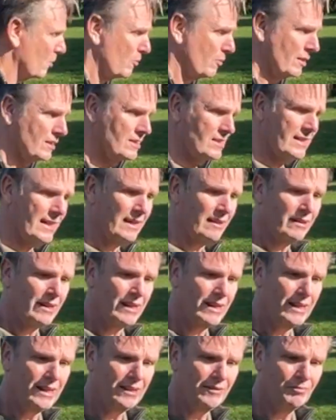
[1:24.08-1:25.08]
runs down
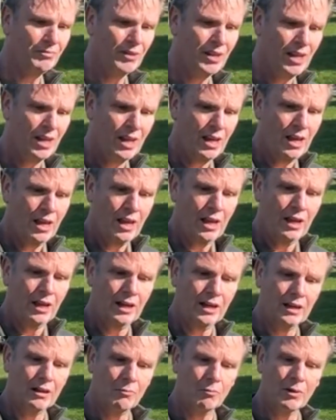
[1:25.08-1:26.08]
here.
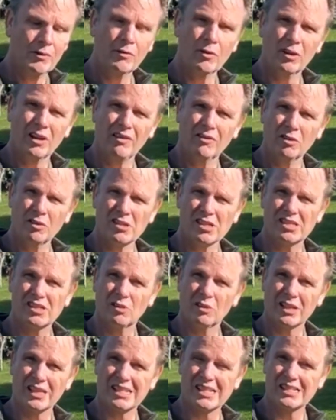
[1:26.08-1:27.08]
I've got a
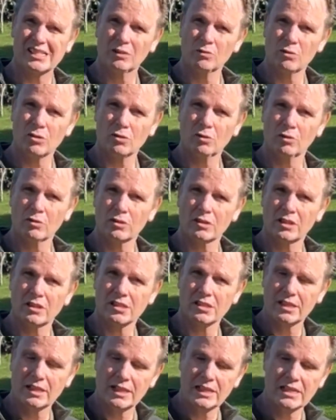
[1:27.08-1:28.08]
sort of silt soil, so
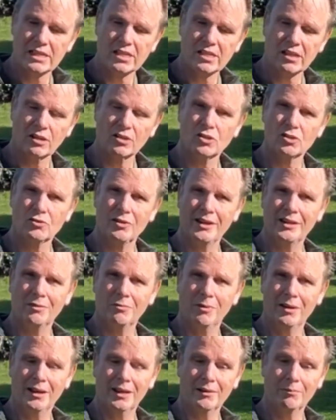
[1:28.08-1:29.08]
it does drain
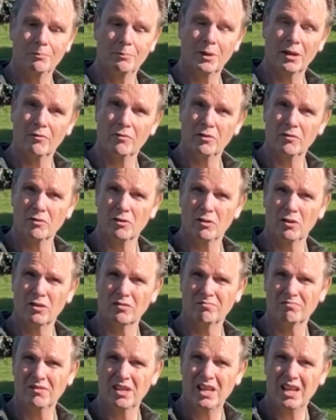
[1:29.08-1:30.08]
away. But if you've got
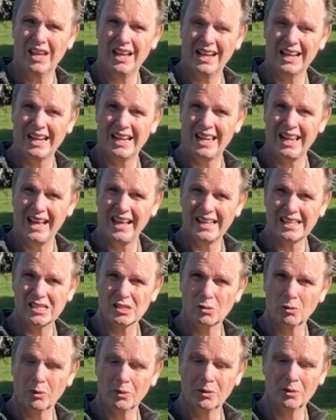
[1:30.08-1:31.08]
a clay
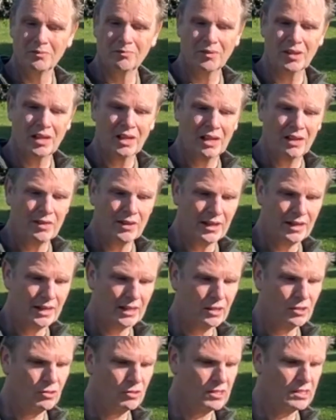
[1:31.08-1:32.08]
soil, then it
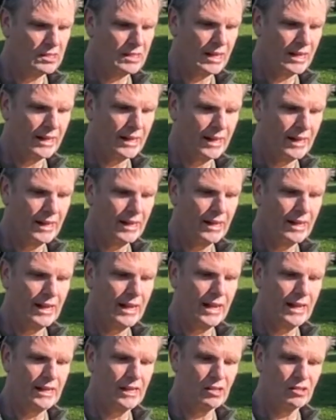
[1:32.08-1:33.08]
could stay here
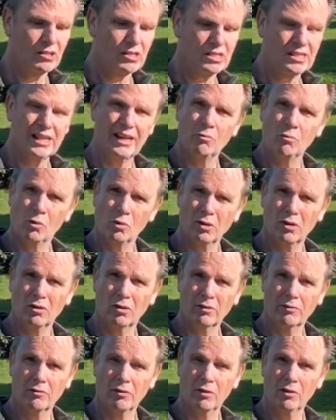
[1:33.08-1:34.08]
and it could stay
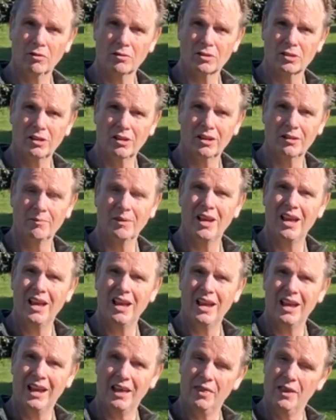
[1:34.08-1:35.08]
waterlogged for a long time.
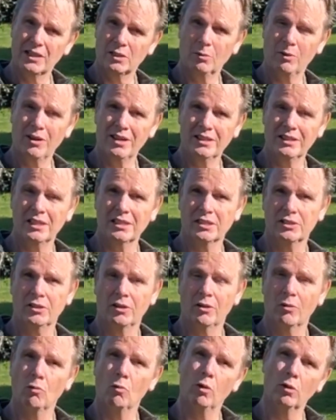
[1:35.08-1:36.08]
And that's why you need to
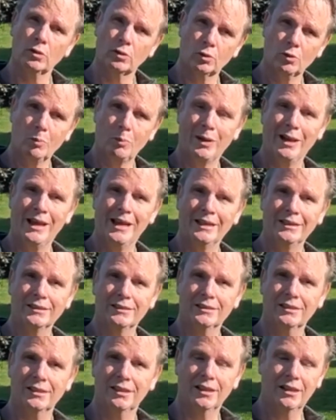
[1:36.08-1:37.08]
know what sort of
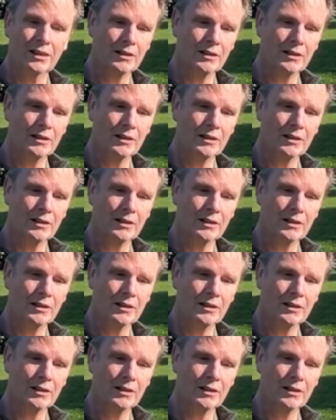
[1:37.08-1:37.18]
plants